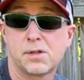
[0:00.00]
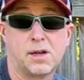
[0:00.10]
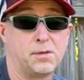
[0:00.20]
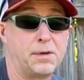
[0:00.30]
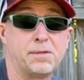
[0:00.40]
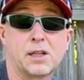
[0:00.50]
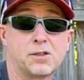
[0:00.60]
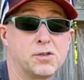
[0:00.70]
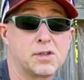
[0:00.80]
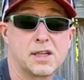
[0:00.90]

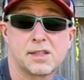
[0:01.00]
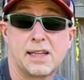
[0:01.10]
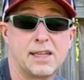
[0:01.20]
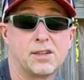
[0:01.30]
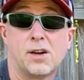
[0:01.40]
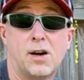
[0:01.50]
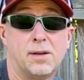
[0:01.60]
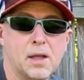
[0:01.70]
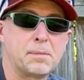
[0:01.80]
reflectors, kickstand, and all.